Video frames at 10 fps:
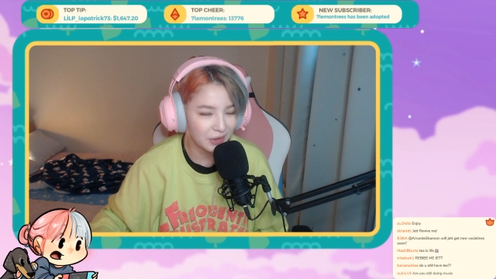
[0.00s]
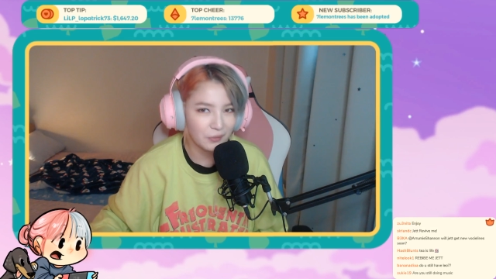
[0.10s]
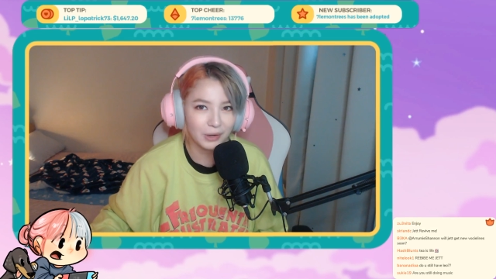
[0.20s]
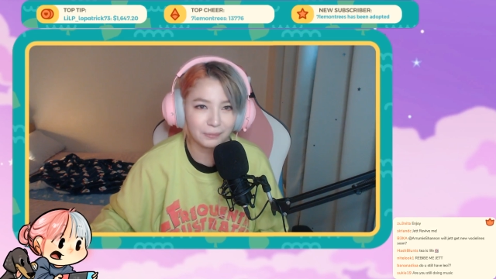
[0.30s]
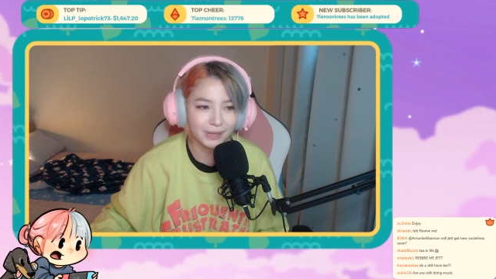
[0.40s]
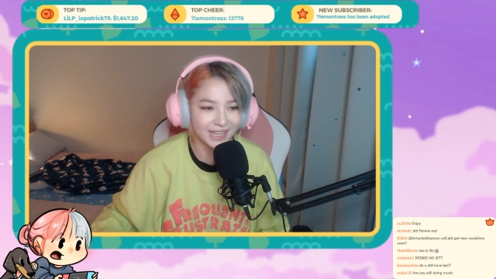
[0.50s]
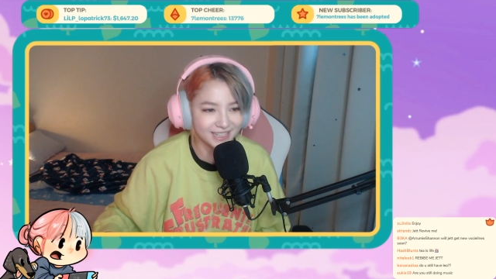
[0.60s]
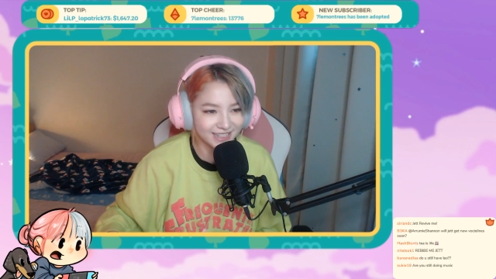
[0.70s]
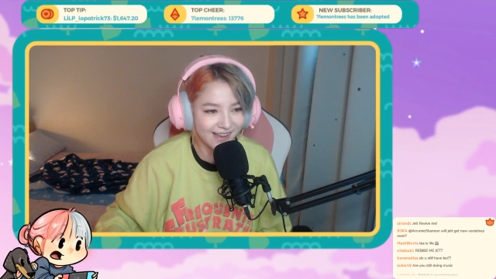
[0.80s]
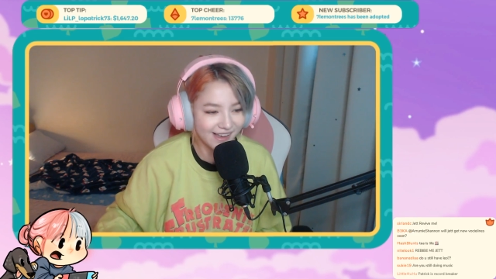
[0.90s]
Well played,
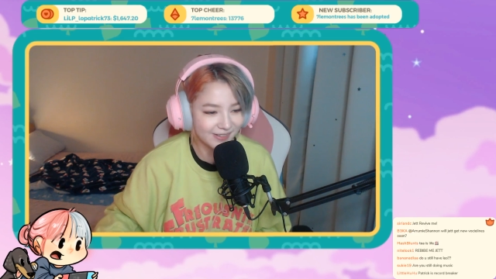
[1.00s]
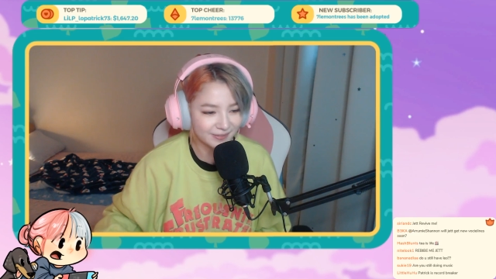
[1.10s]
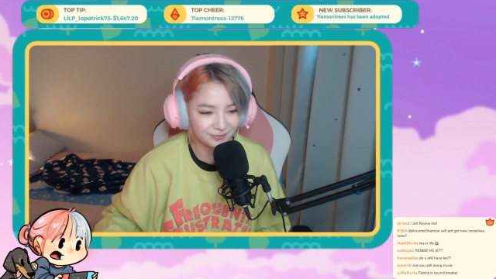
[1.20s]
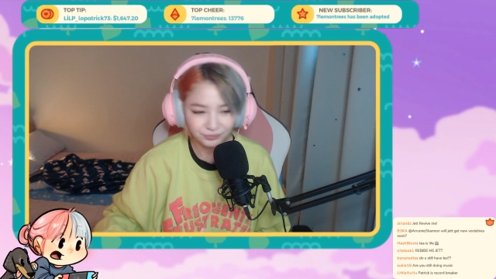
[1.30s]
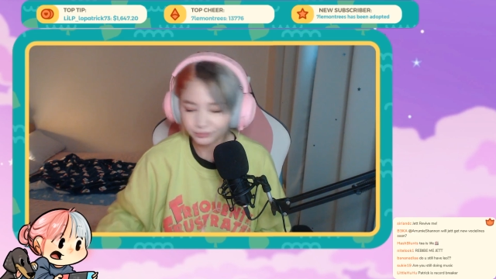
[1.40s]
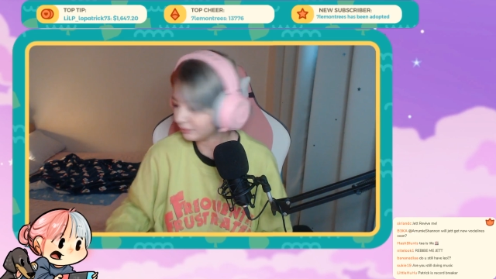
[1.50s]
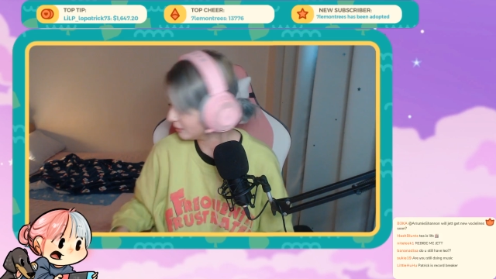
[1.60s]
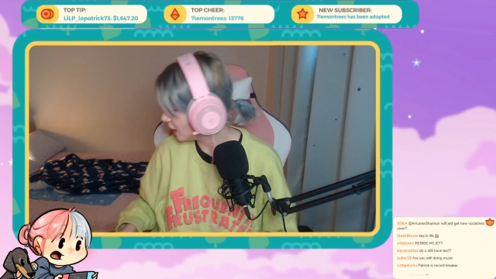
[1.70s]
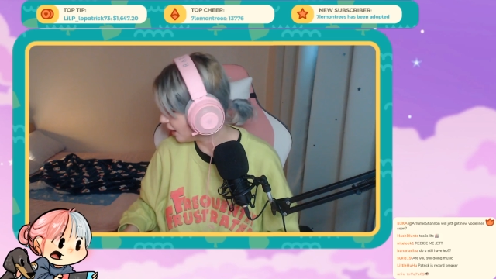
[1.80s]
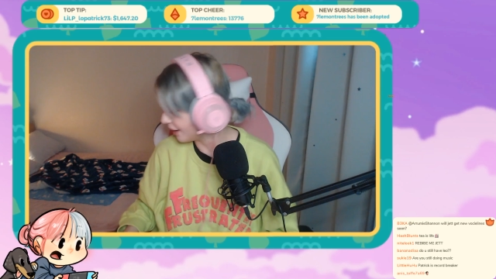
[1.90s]
sir.
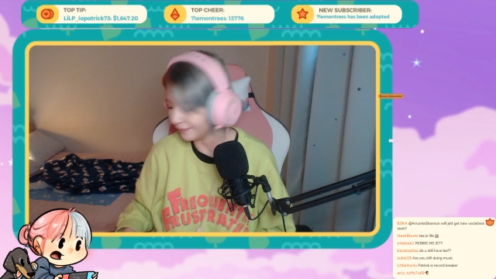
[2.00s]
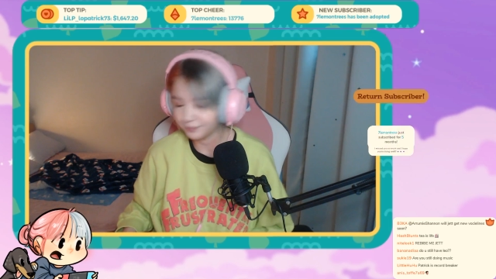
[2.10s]
All right.